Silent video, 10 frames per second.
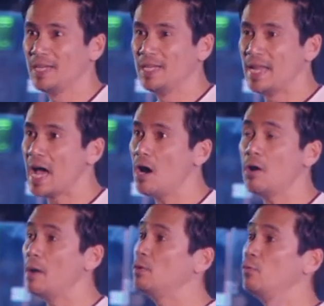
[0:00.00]
Now,
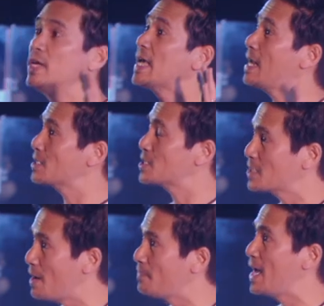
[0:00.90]
I mean, we cannot
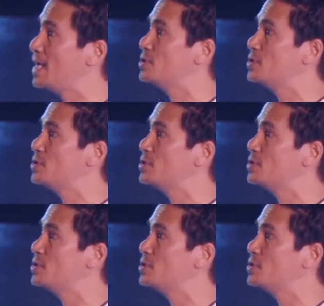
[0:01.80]
stop that.